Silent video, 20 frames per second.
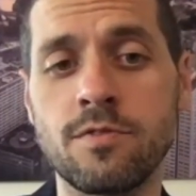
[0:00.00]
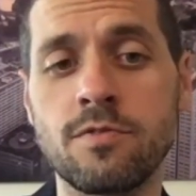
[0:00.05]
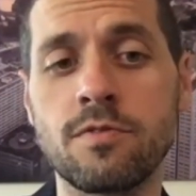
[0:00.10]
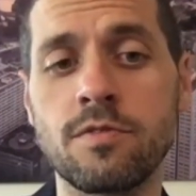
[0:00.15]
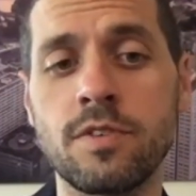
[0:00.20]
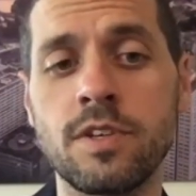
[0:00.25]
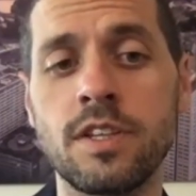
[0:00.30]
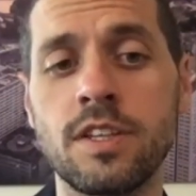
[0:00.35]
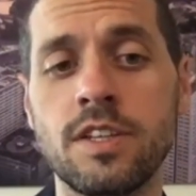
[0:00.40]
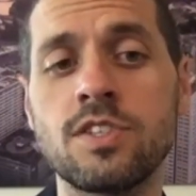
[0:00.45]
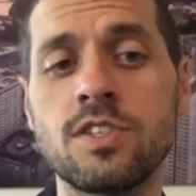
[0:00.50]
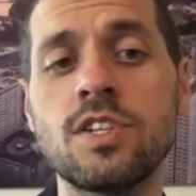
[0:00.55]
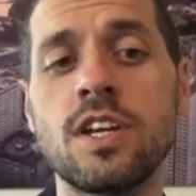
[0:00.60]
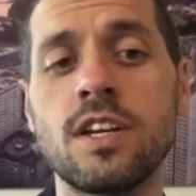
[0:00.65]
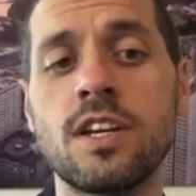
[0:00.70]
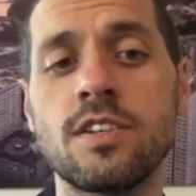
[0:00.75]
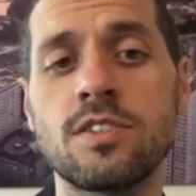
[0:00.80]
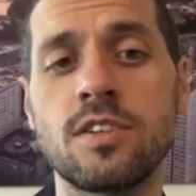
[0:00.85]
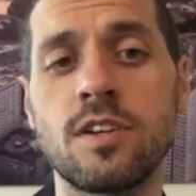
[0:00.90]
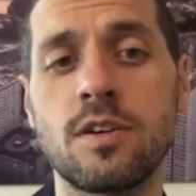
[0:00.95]
really
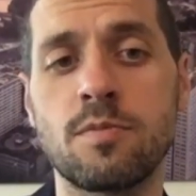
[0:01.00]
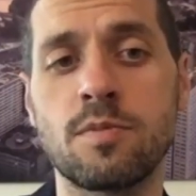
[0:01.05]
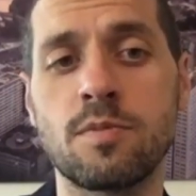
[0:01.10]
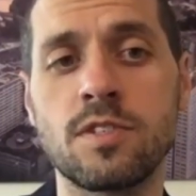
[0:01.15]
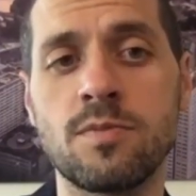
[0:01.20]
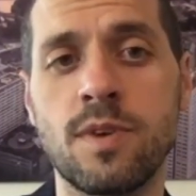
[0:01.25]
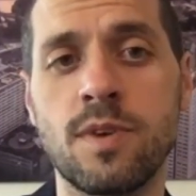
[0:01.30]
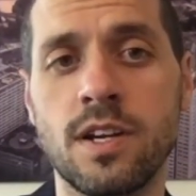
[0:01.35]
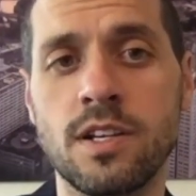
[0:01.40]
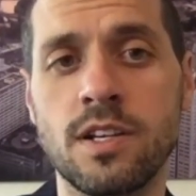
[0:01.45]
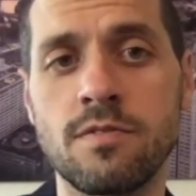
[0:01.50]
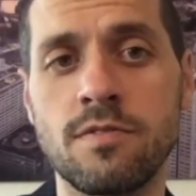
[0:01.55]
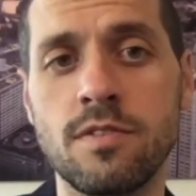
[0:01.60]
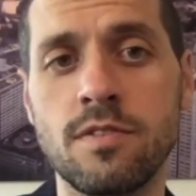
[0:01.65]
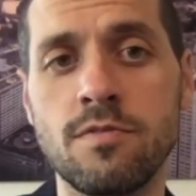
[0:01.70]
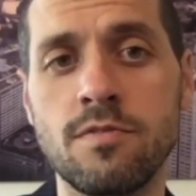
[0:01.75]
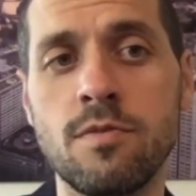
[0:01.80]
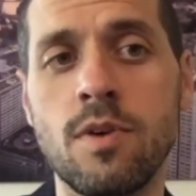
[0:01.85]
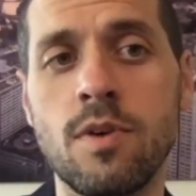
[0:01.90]
changed our perspective of